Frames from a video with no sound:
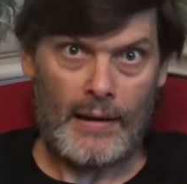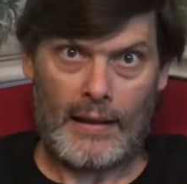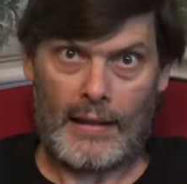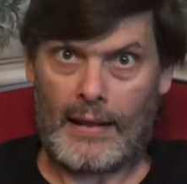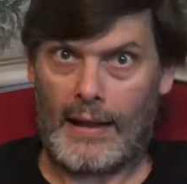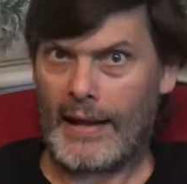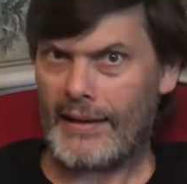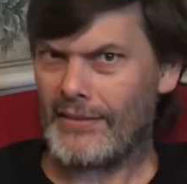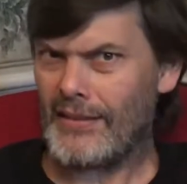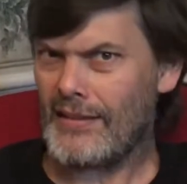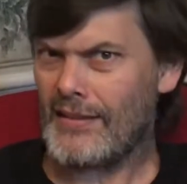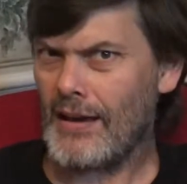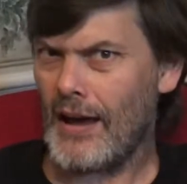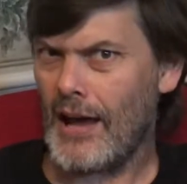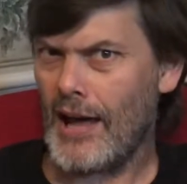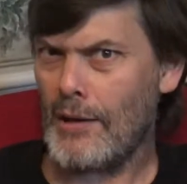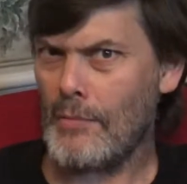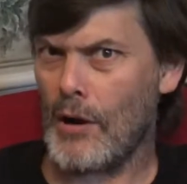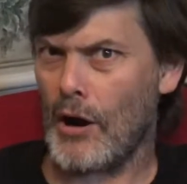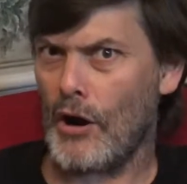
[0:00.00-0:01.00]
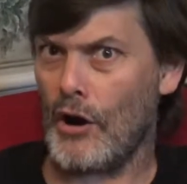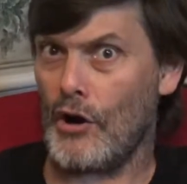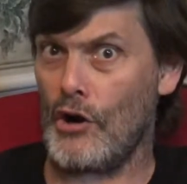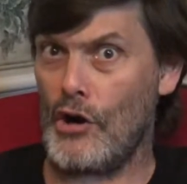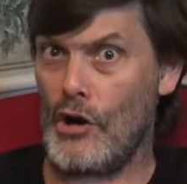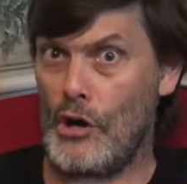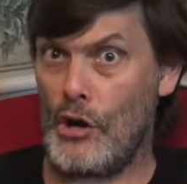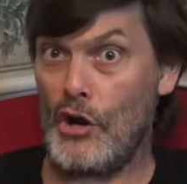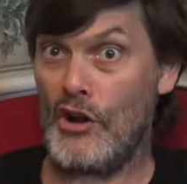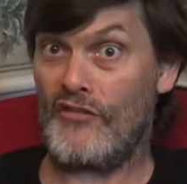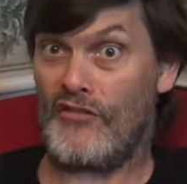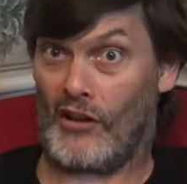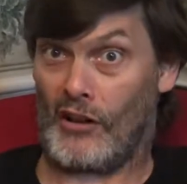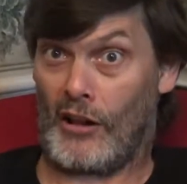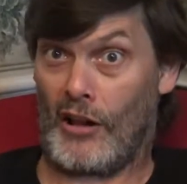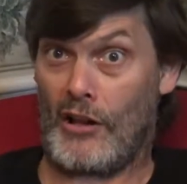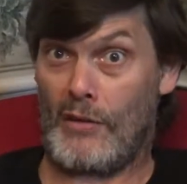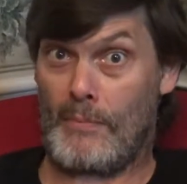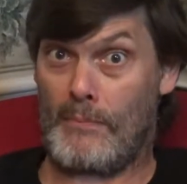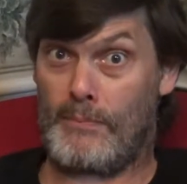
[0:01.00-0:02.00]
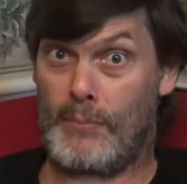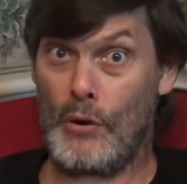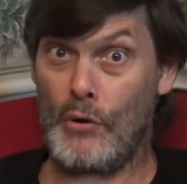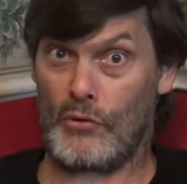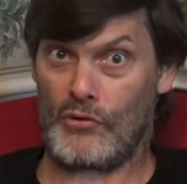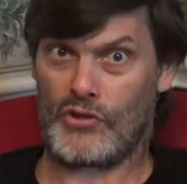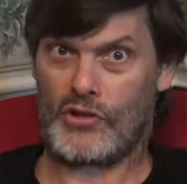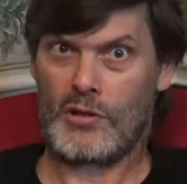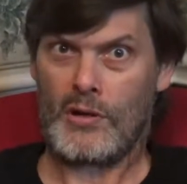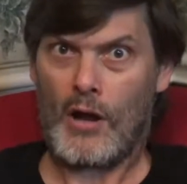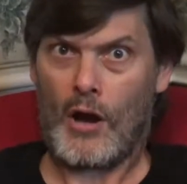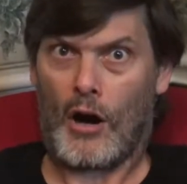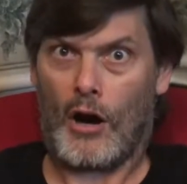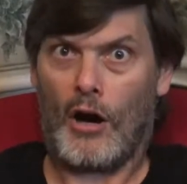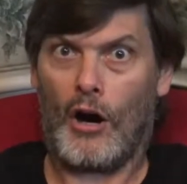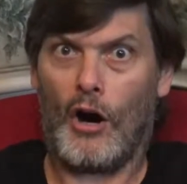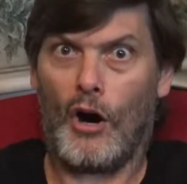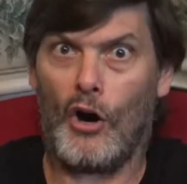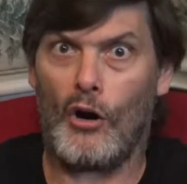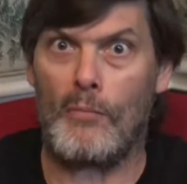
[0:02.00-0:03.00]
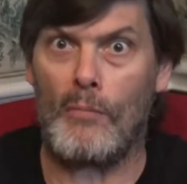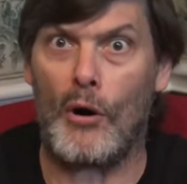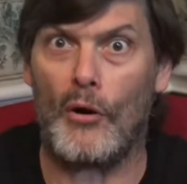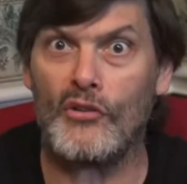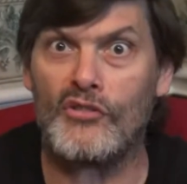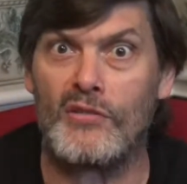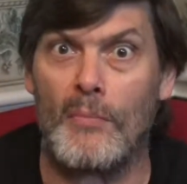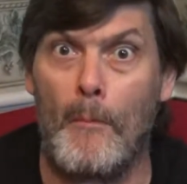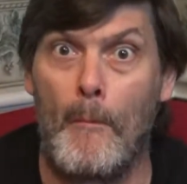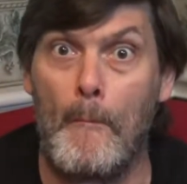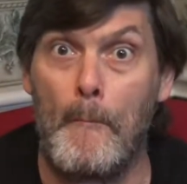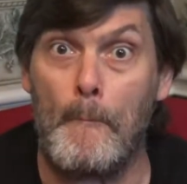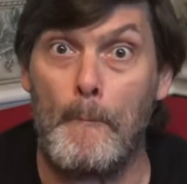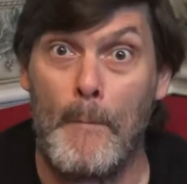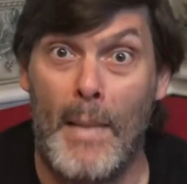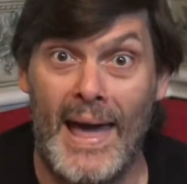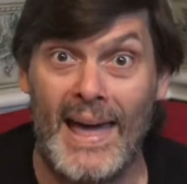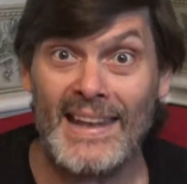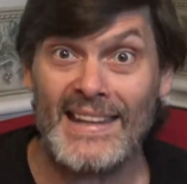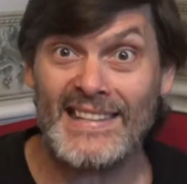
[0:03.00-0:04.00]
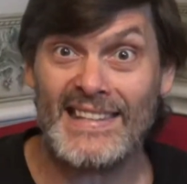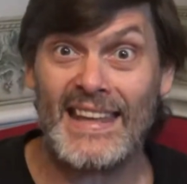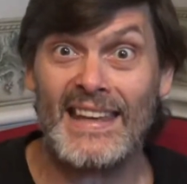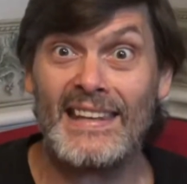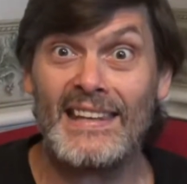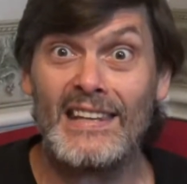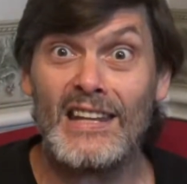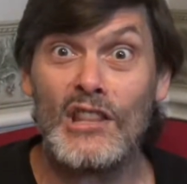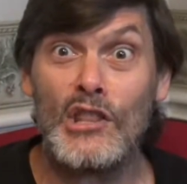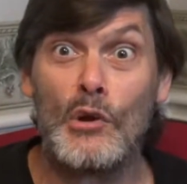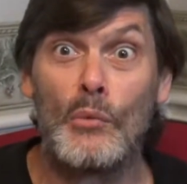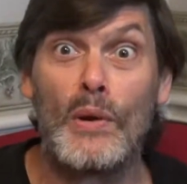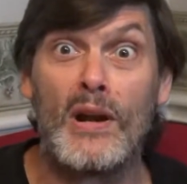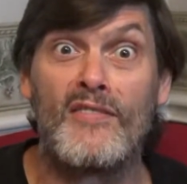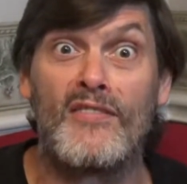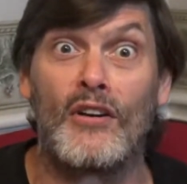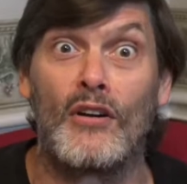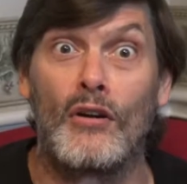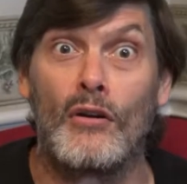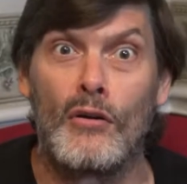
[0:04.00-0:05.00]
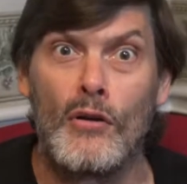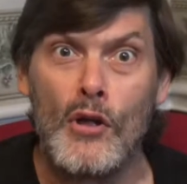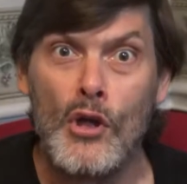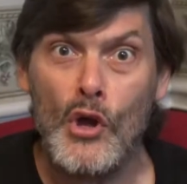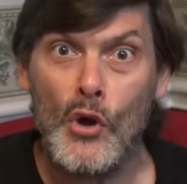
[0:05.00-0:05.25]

like the time our Newfoundland pooch almost met his end in the river